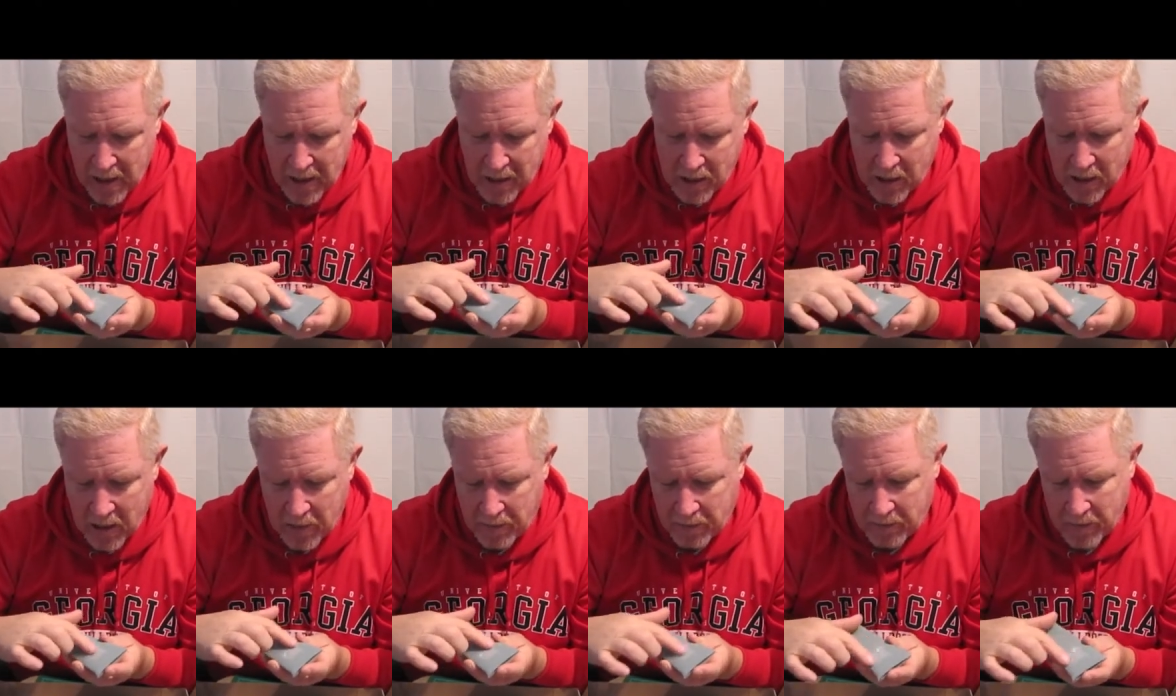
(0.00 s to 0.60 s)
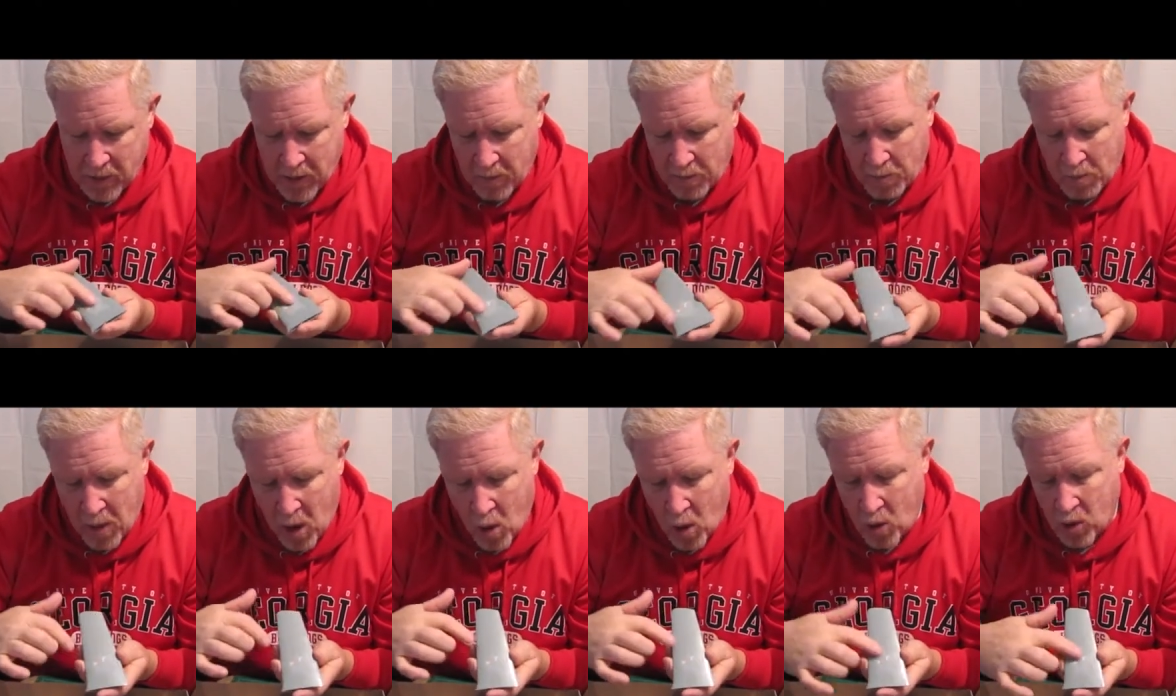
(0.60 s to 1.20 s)
some some
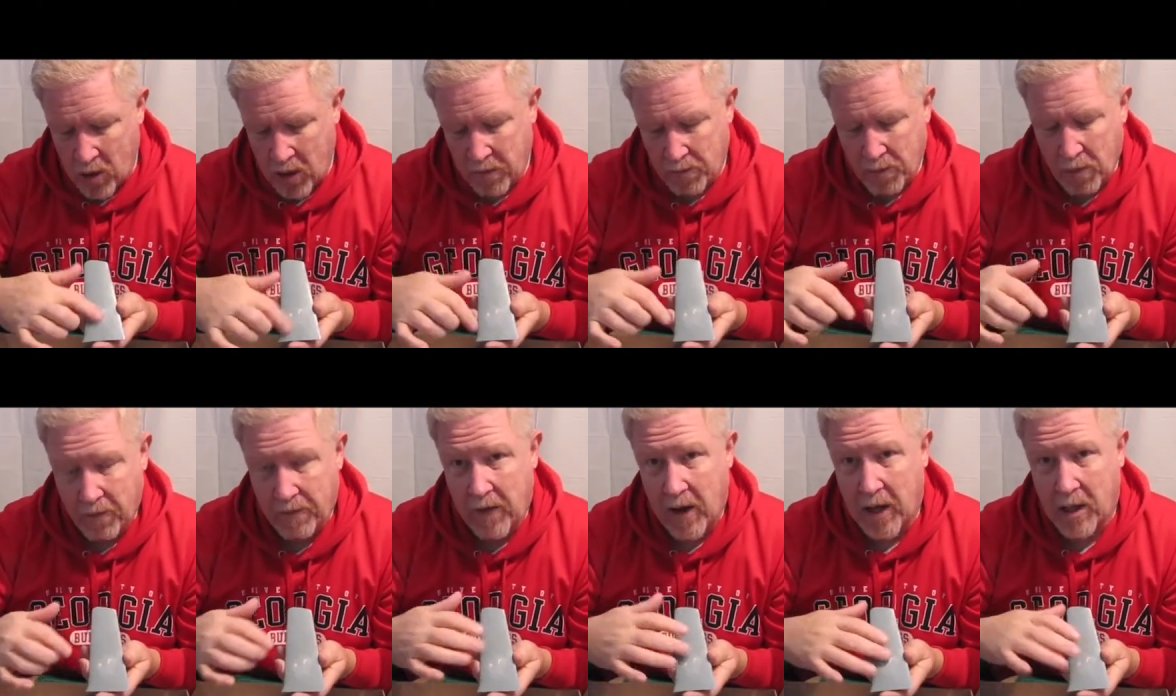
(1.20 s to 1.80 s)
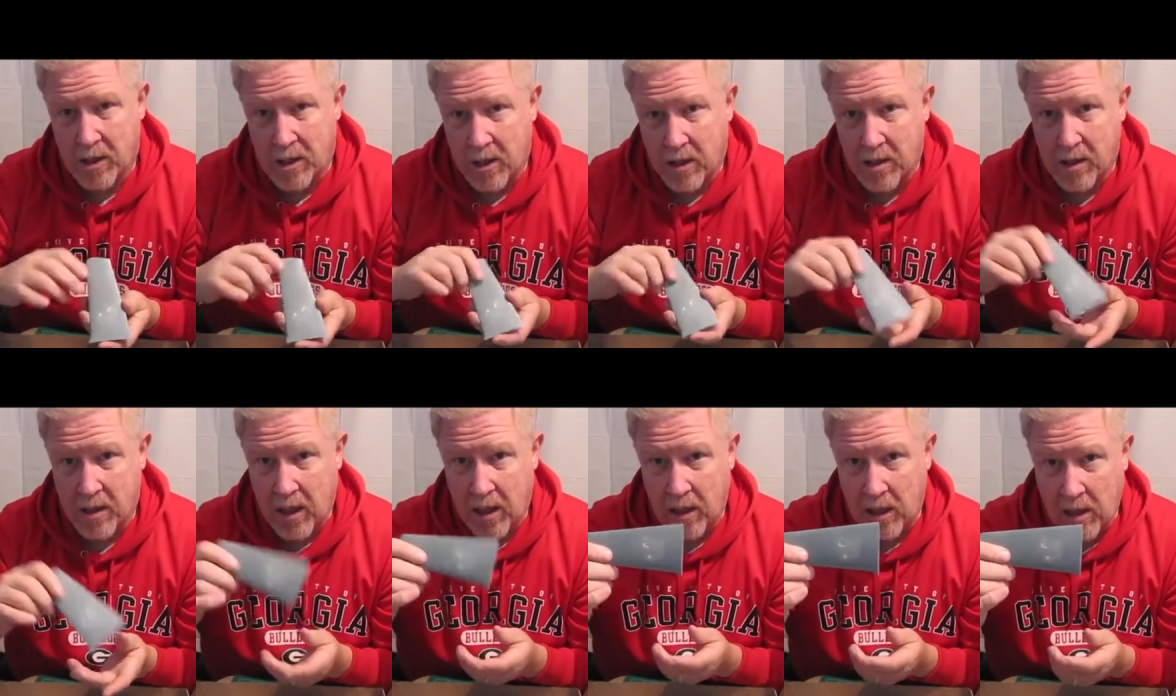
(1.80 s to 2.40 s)
mold
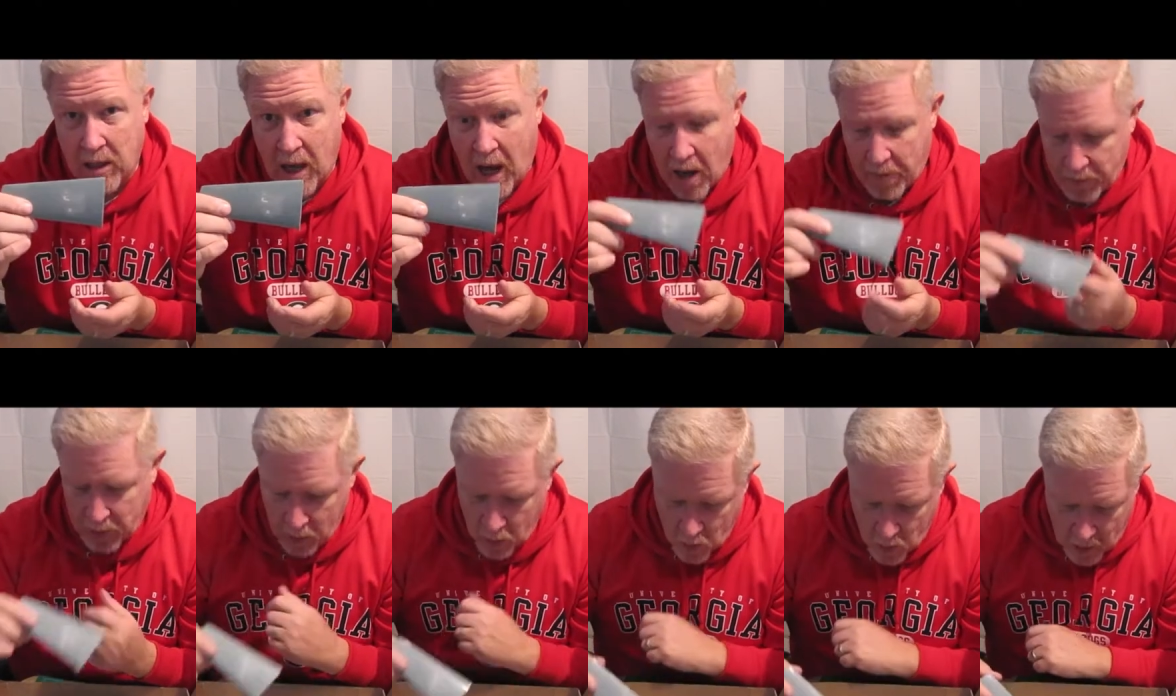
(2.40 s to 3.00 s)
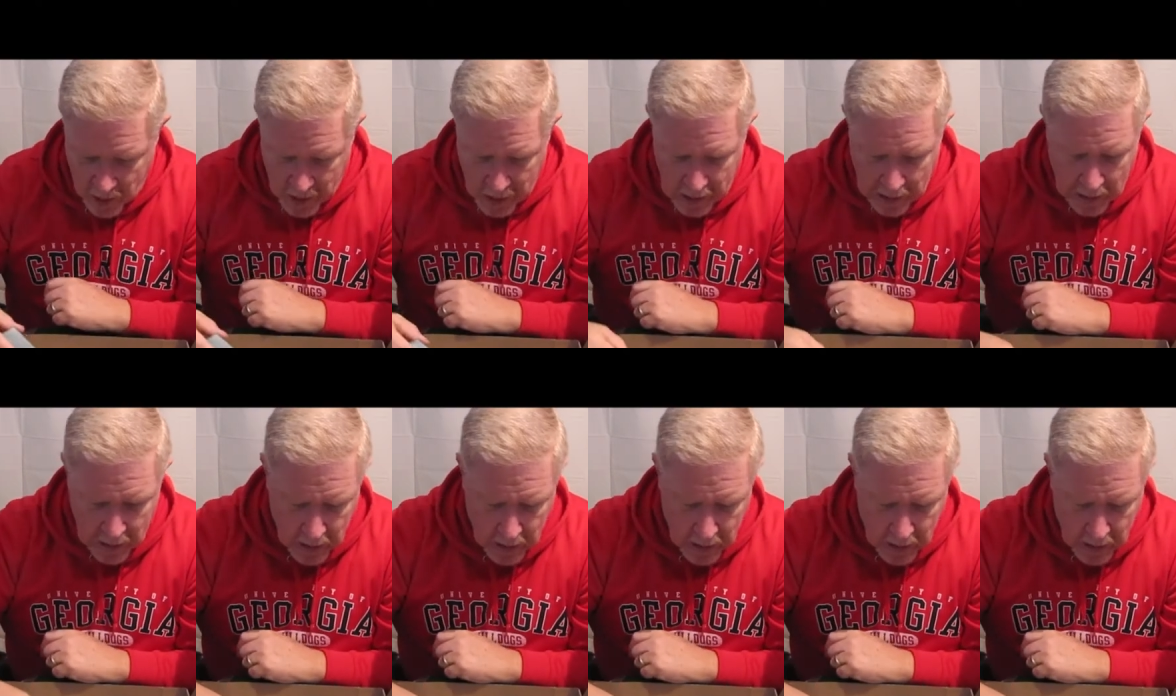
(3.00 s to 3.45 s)
imperfections on the top of the wing.